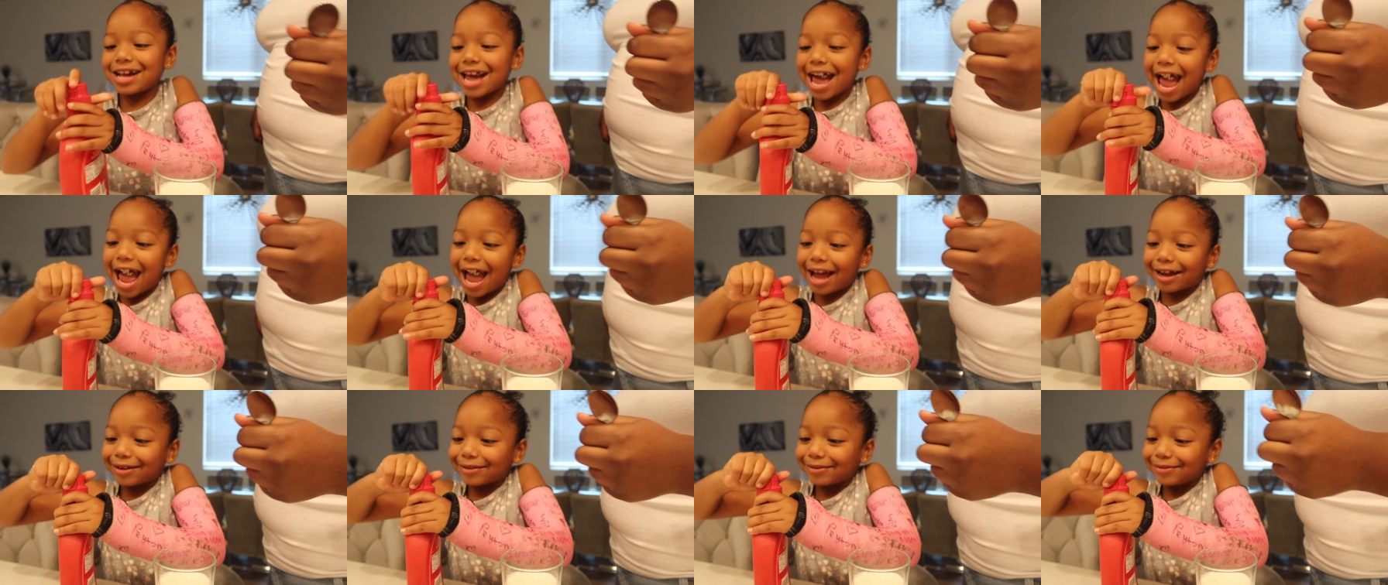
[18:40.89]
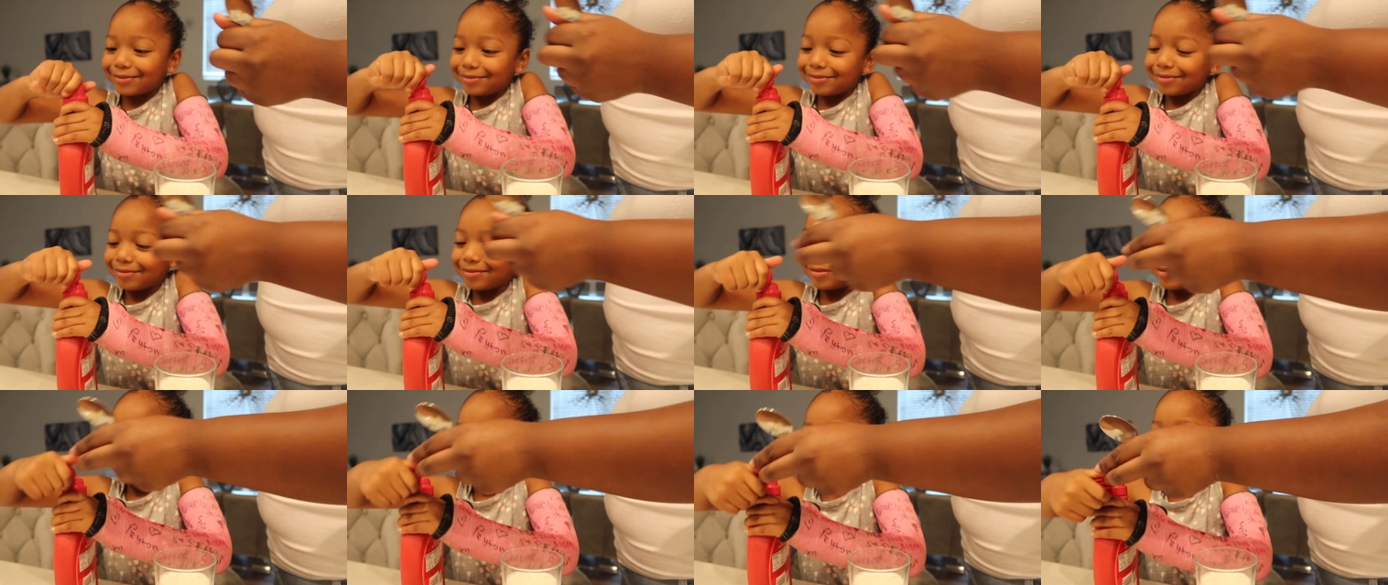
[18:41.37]
I
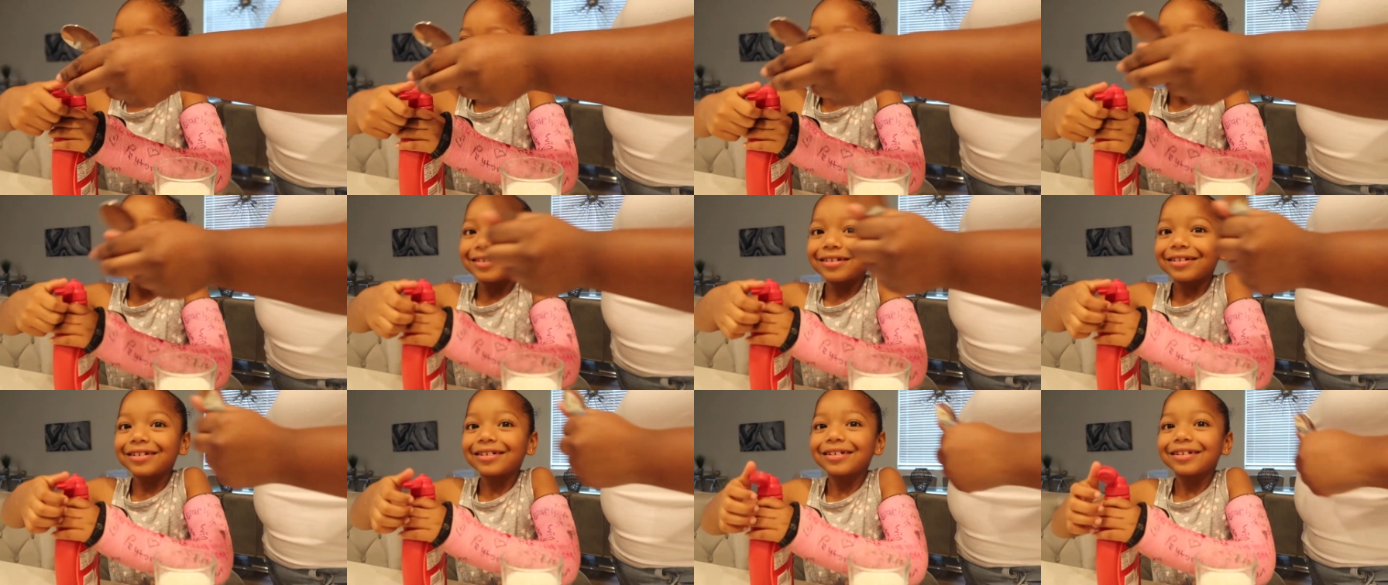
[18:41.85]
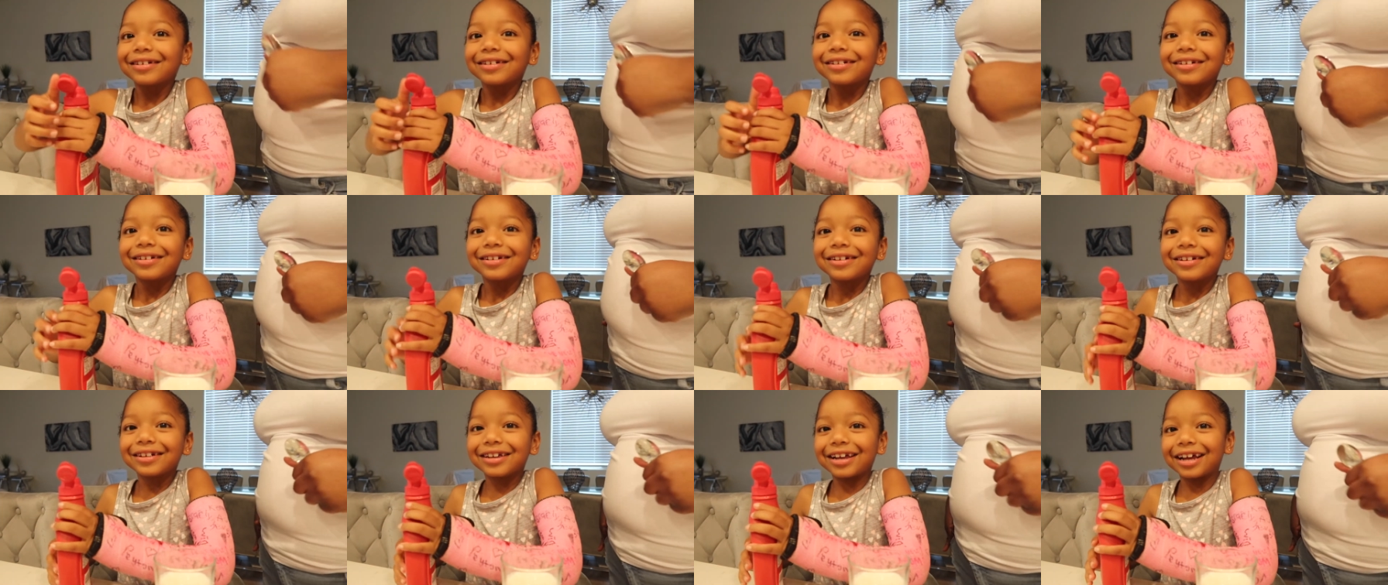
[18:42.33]
forgot, you can't open
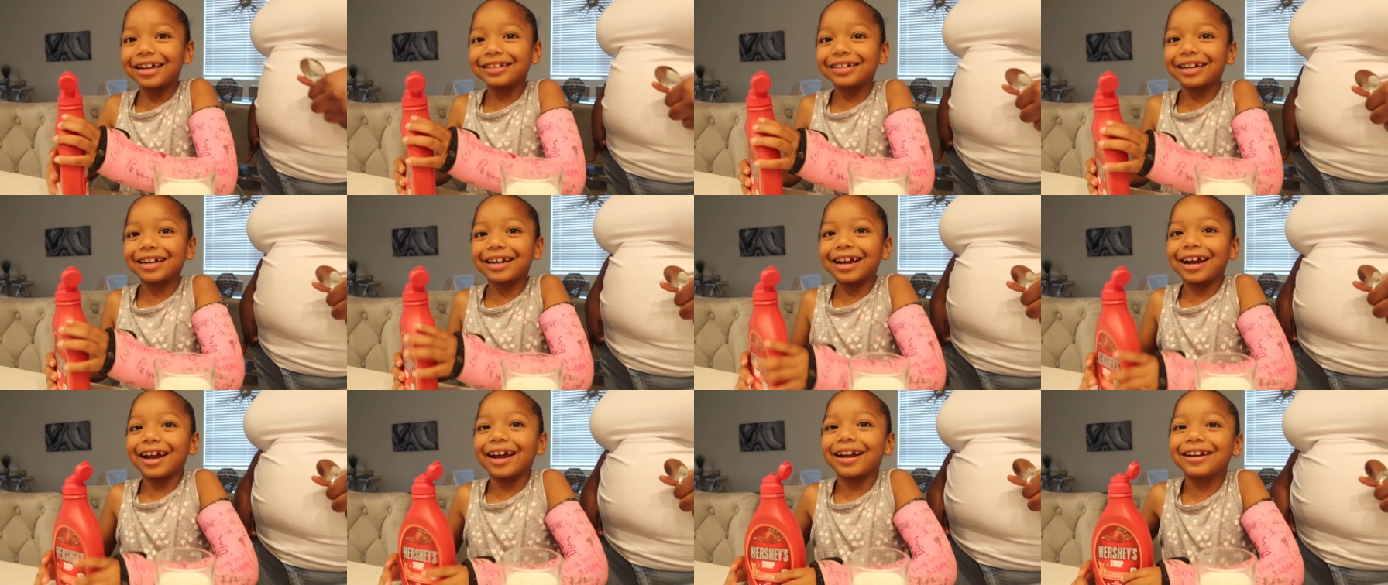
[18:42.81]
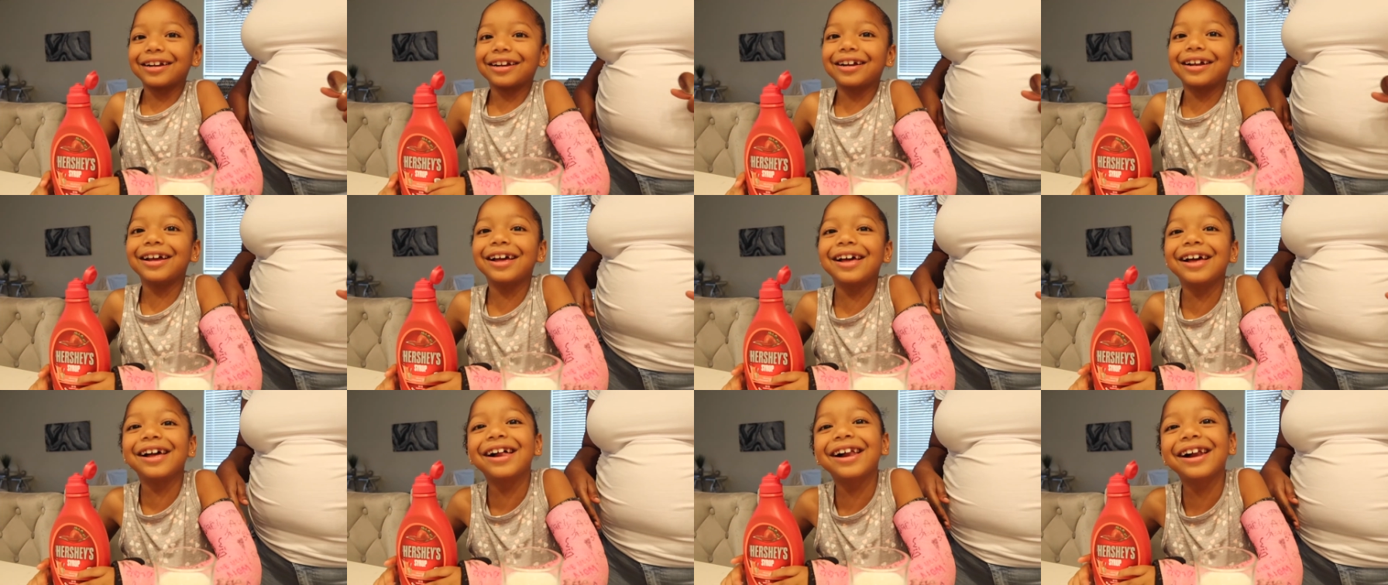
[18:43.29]
it. Oh, yes, yeah,
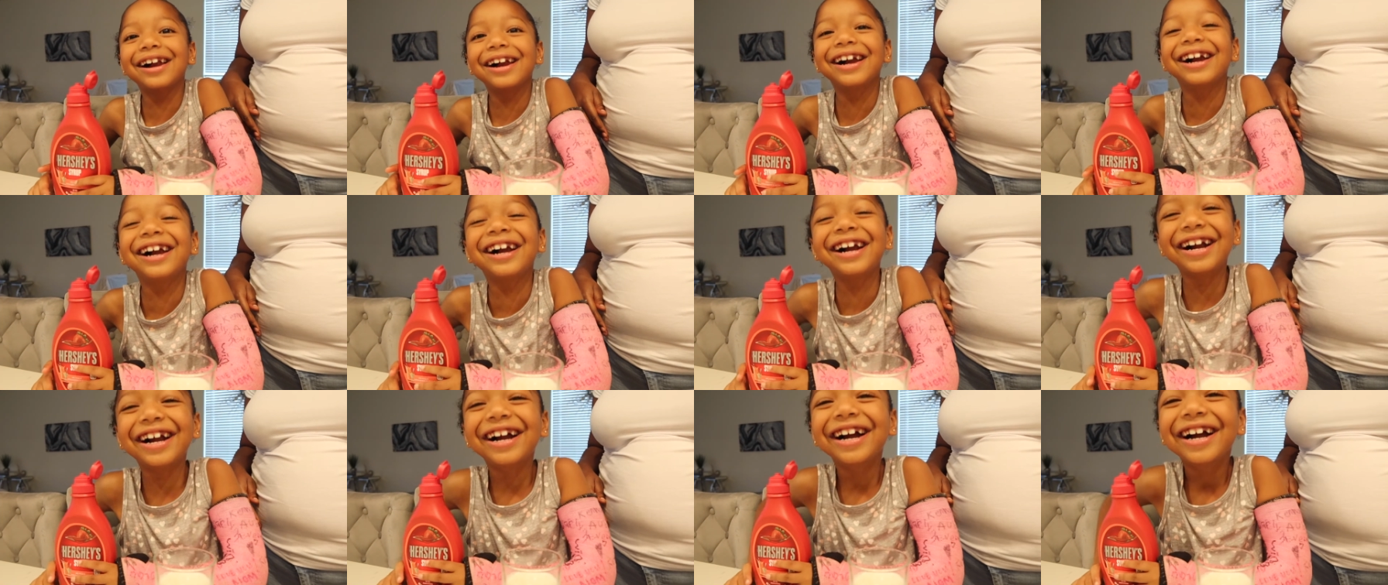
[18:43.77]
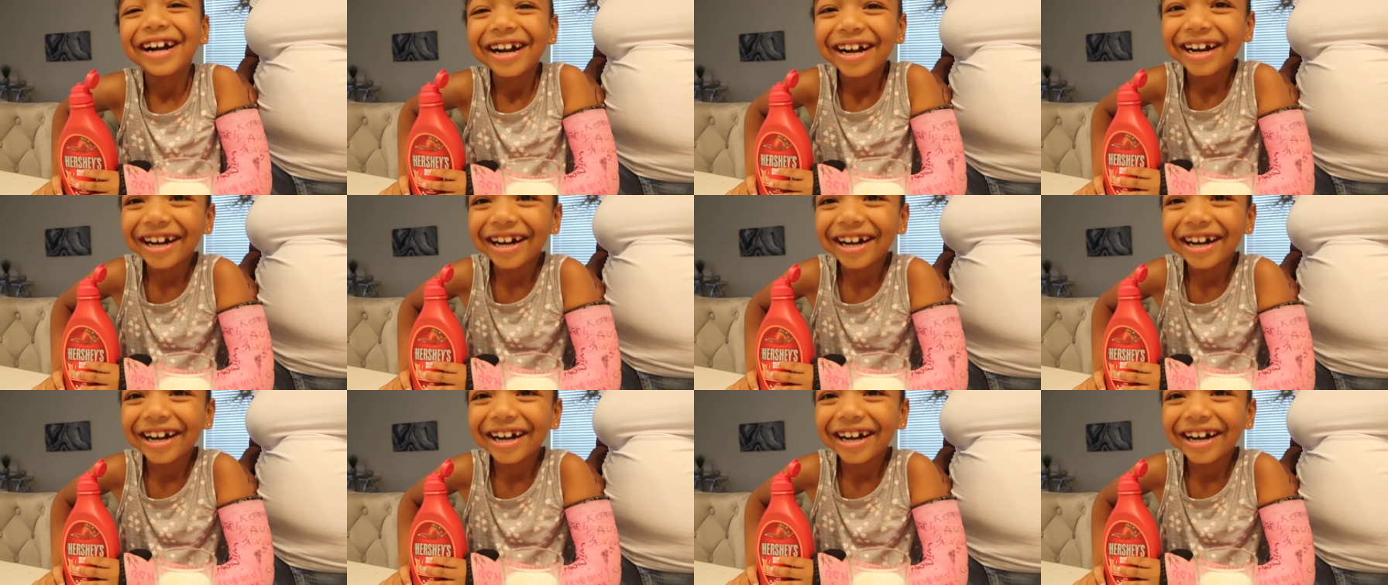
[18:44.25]
you did, okay.